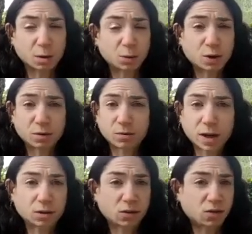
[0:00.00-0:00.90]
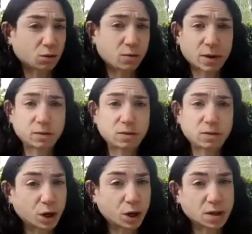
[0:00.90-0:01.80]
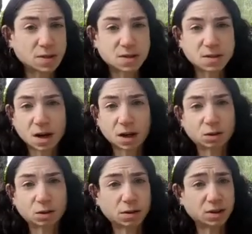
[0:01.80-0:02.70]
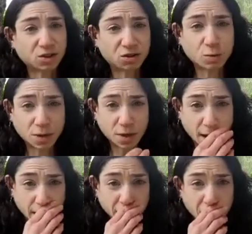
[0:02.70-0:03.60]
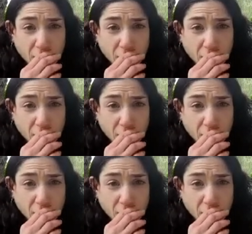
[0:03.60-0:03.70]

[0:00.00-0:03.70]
You can find certified vegan brands. I don't have an issue with that.